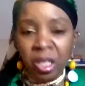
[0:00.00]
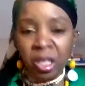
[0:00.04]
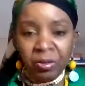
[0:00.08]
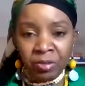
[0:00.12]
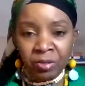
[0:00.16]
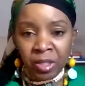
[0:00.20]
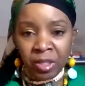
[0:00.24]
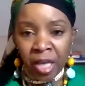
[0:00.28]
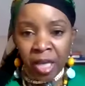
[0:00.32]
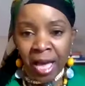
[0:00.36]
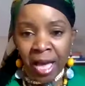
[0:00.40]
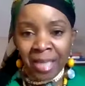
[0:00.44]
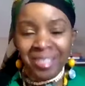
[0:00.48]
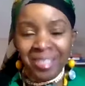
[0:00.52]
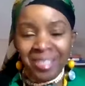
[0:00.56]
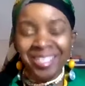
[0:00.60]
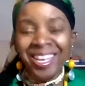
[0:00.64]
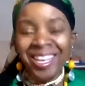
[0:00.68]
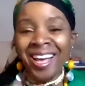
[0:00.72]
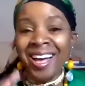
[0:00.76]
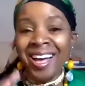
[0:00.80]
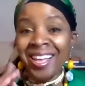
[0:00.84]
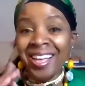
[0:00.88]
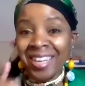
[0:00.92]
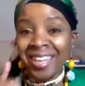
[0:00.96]
gift tax
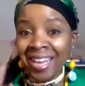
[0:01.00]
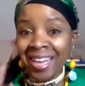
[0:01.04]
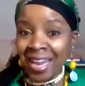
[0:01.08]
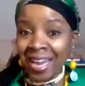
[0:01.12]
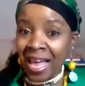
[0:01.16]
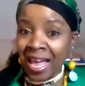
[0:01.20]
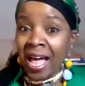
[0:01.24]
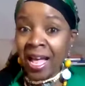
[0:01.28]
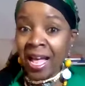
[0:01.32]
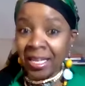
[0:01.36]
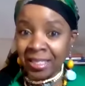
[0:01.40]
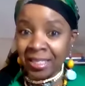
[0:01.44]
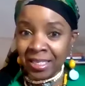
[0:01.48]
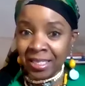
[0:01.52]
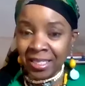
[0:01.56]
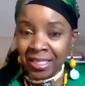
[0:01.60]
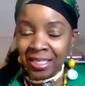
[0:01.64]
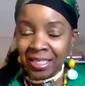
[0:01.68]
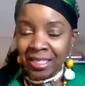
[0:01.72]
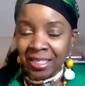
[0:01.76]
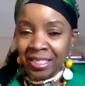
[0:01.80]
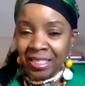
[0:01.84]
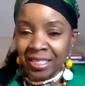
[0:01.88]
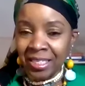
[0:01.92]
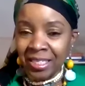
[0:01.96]

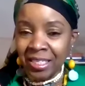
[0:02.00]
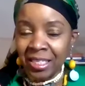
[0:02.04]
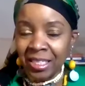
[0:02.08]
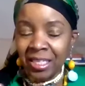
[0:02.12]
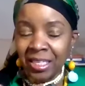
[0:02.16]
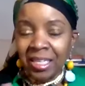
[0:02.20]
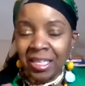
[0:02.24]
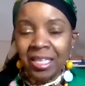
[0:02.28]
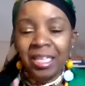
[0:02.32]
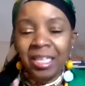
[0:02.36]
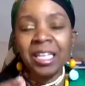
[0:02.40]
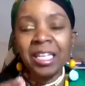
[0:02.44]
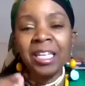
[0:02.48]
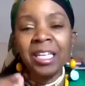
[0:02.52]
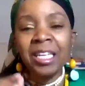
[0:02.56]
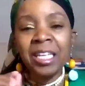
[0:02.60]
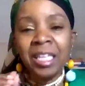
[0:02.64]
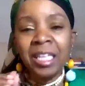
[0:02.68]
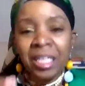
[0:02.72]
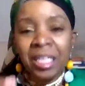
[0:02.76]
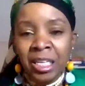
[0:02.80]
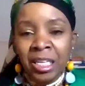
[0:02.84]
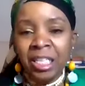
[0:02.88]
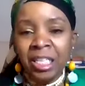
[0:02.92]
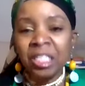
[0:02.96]
unless
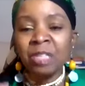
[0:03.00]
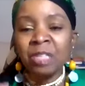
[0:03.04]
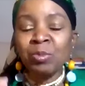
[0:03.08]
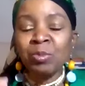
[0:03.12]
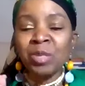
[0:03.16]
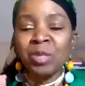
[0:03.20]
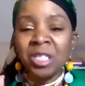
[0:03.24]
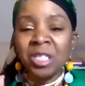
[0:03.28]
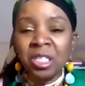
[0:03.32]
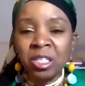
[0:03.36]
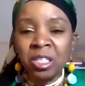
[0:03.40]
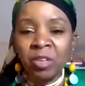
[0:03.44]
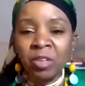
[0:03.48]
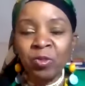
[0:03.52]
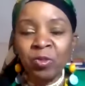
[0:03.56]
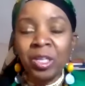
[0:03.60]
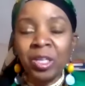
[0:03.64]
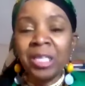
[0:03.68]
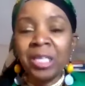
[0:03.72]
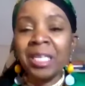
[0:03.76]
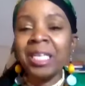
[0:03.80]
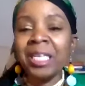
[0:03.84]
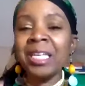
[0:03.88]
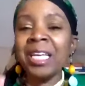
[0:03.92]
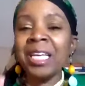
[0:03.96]
it is
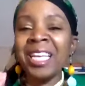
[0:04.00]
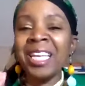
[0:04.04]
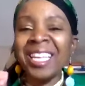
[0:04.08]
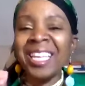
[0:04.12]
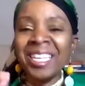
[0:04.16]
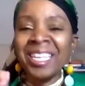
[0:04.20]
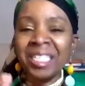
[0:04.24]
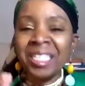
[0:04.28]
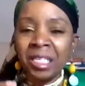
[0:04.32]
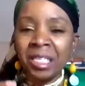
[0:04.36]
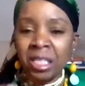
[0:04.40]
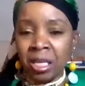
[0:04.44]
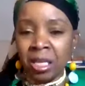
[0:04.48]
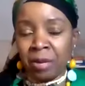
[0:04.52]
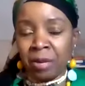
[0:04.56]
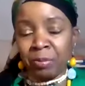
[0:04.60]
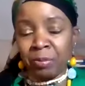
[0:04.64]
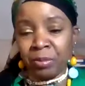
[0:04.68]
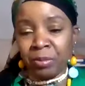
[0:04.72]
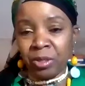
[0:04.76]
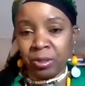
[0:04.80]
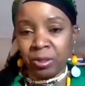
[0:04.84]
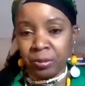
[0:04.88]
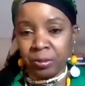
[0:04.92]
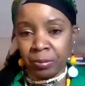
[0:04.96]
specifically
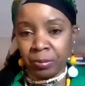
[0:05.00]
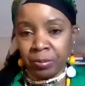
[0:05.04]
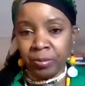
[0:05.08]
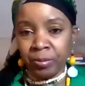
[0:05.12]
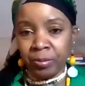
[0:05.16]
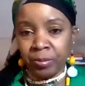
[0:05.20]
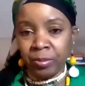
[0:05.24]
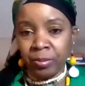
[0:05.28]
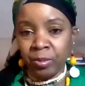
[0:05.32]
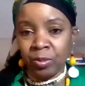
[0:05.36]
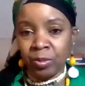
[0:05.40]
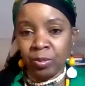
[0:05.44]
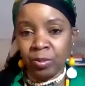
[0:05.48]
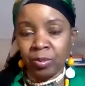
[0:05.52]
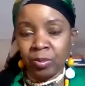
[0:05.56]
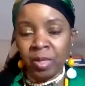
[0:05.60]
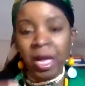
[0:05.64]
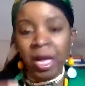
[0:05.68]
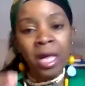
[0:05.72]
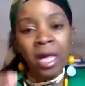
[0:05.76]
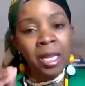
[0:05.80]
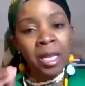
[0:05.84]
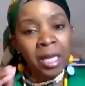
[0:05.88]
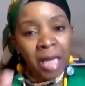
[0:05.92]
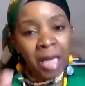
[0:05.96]
exempt.
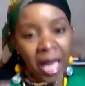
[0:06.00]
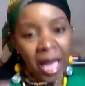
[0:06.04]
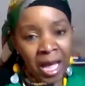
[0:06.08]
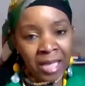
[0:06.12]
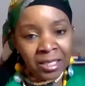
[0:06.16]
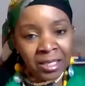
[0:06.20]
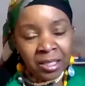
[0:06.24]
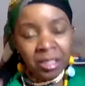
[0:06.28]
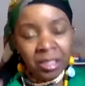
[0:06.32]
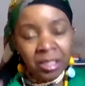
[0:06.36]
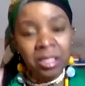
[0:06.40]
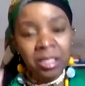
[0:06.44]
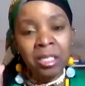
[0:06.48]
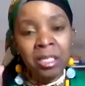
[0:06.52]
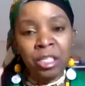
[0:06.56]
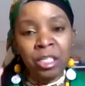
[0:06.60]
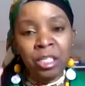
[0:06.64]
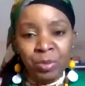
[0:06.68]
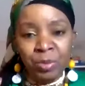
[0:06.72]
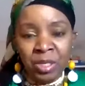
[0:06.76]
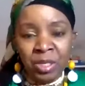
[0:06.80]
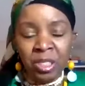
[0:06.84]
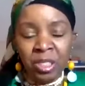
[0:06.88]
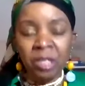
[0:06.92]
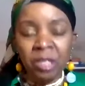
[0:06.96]
Unless it is
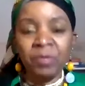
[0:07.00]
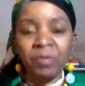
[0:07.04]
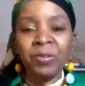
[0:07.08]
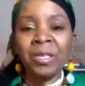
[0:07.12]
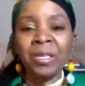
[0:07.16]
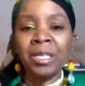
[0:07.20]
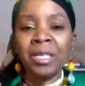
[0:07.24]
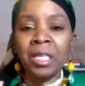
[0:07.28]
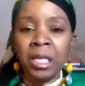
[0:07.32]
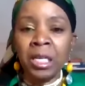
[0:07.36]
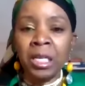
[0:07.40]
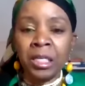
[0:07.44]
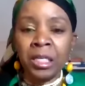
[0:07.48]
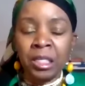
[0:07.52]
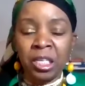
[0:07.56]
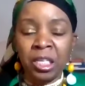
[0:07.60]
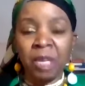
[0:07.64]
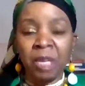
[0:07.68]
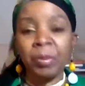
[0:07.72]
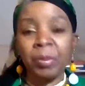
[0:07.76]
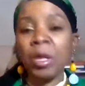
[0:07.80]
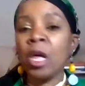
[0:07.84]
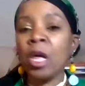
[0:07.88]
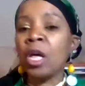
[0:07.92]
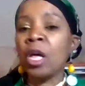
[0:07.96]
specifically
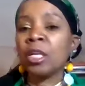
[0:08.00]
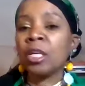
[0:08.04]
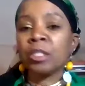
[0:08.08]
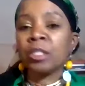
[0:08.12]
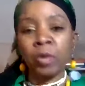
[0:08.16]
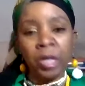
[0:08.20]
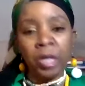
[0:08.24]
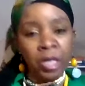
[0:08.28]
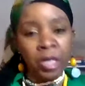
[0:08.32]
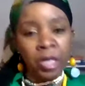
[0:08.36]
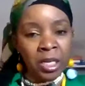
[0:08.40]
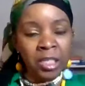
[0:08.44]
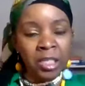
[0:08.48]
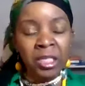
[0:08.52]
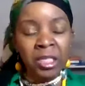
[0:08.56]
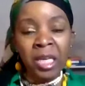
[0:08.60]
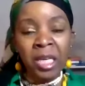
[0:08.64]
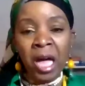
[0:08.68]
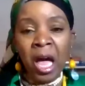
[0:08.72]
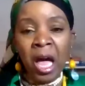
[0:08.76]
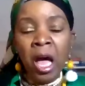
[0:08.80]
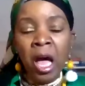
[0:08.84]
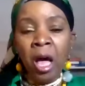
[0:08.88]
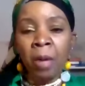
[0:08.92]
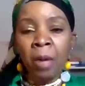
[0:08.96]
exempt. So
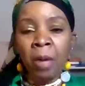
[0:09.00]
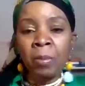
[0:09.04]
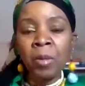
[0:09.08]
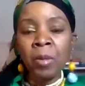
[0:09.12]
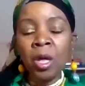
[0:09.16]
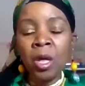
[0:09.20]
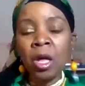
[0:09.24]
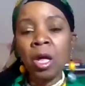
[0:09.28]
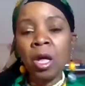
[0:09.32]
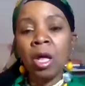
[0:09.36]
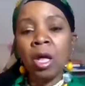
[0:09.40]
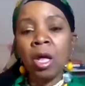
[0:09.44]
anytime